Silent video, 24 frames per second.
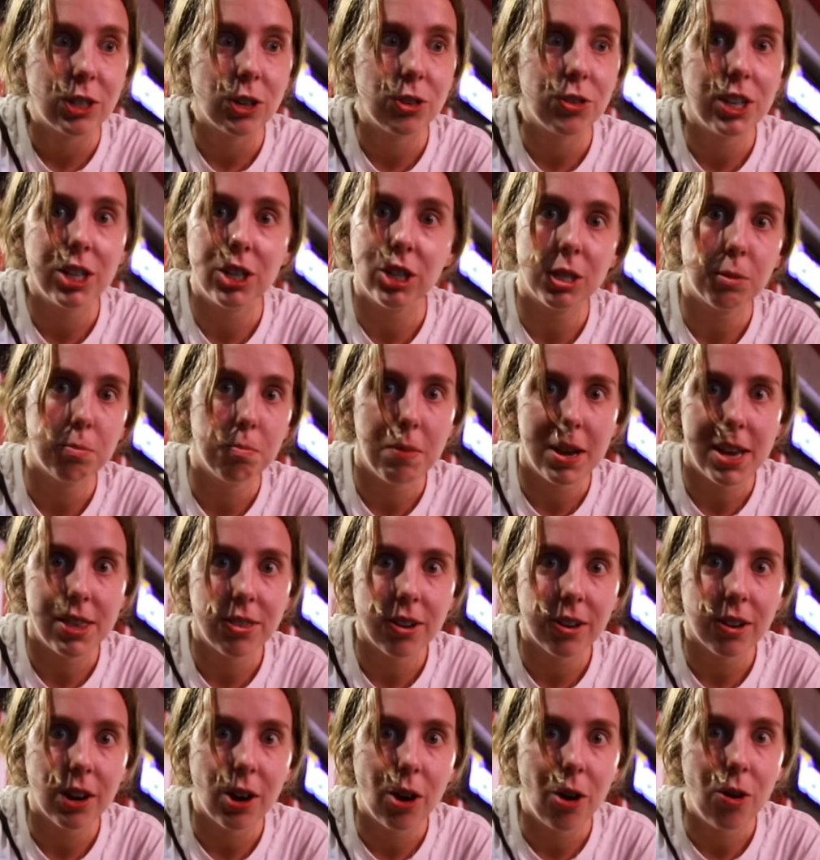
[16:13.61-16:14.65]
So they just made
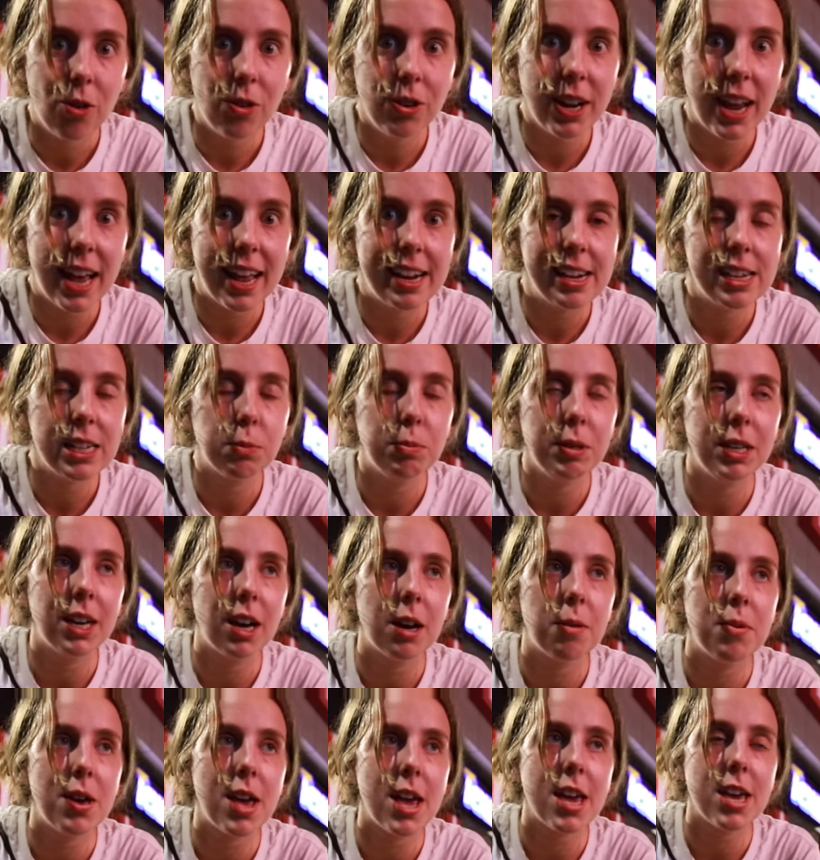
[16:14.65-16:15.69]
their own, and it has
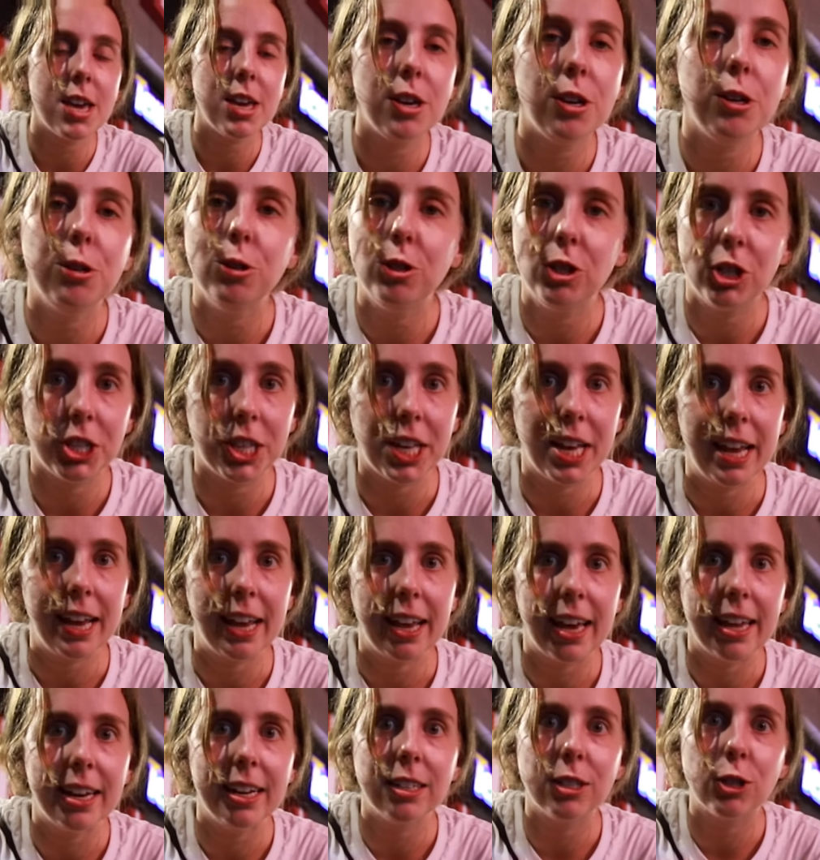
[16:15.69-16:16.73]
become a huge thing.
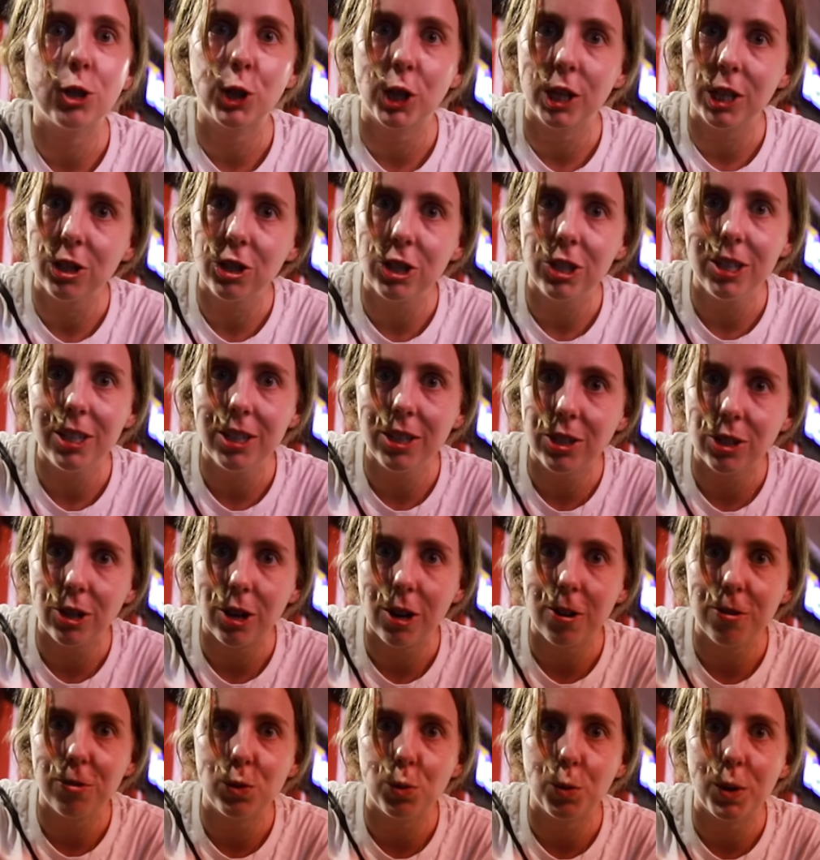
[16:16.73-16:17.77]
And it's traditionally
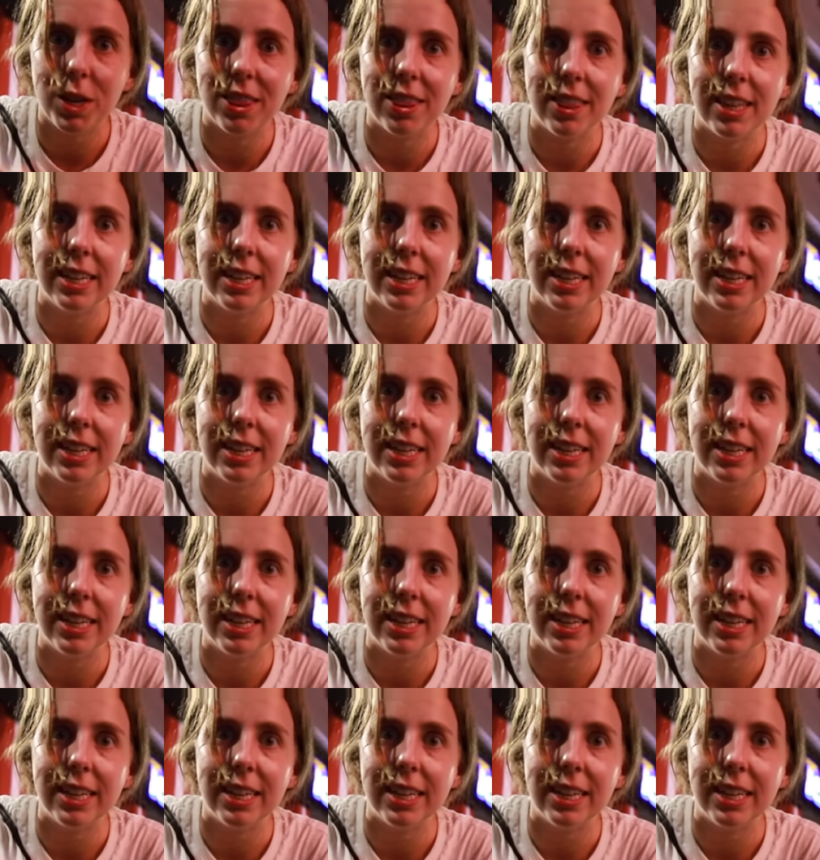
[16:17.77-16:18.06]
served with